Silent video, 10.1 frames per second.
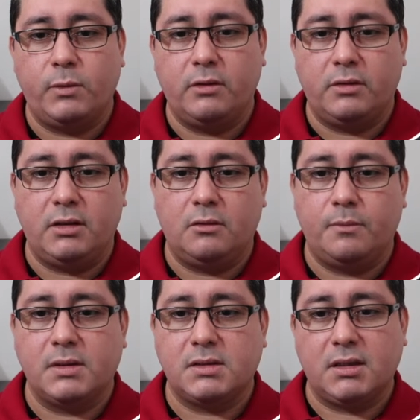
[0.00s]
we don't need to
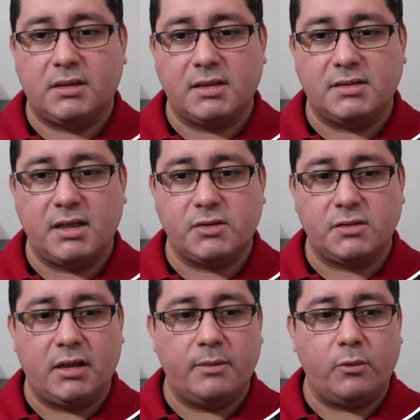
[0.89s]
pass in a
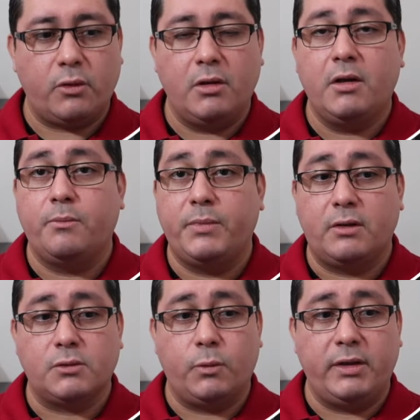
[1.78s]
transaction anymore
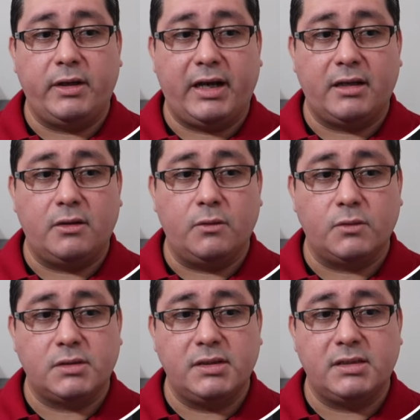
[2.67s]
because we can
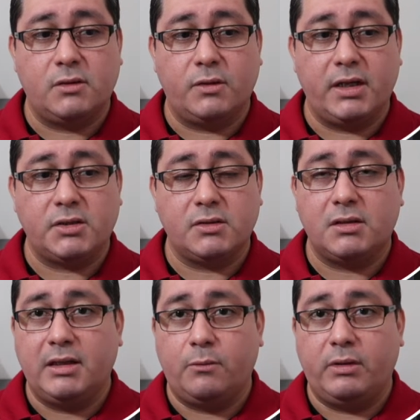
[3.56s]
use this connection
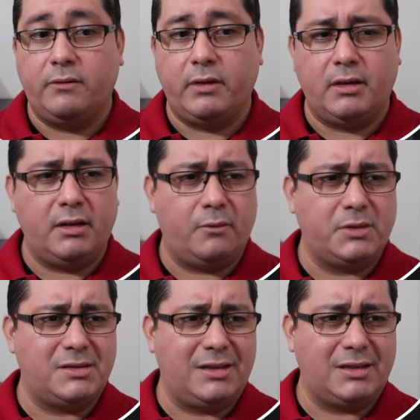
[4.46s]
that we define here,
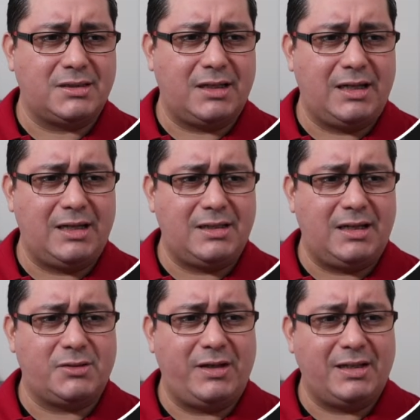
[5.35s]
which
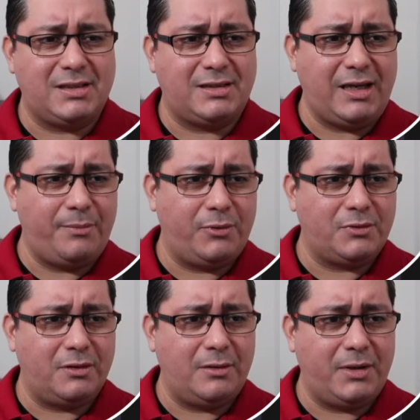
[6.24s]
actually has a typo.
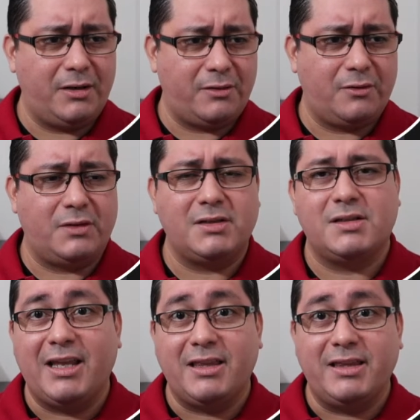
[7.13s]
So let me get rid of this.
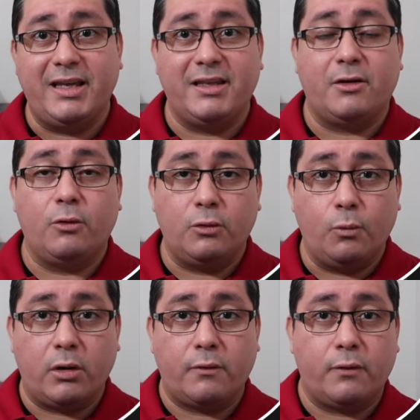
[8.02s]
And then it could
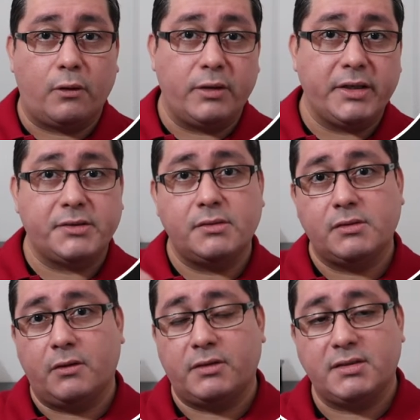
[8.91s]
work for connections
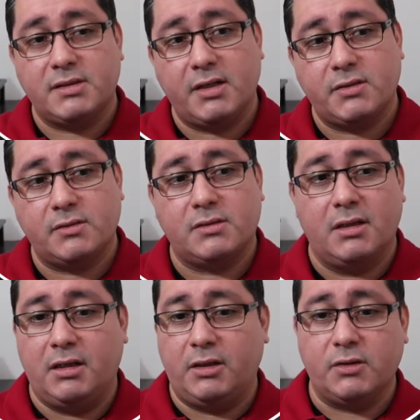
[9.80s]
or transactions.
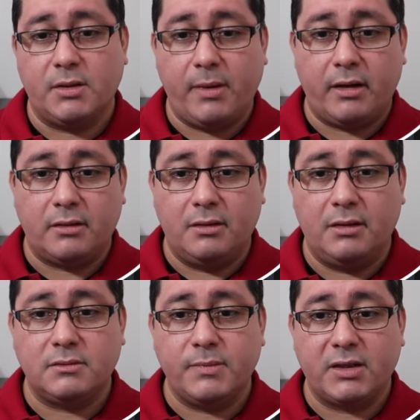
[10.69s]
It doesn't matter.
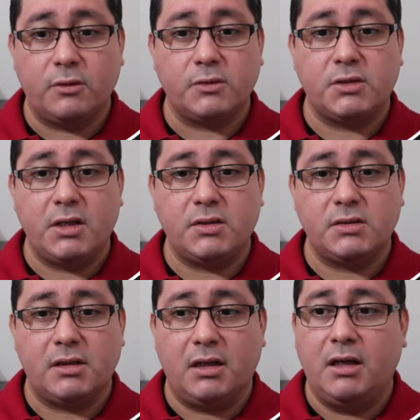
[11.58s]
Let's make those changes.